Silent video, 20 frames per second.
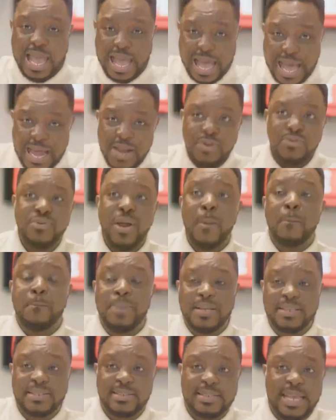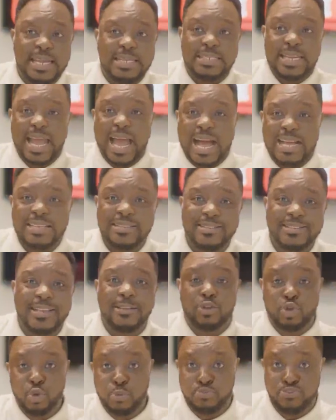100% Amen.
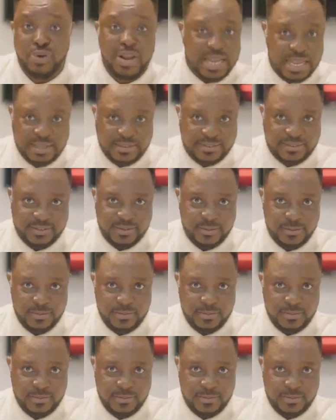Answers to prayers.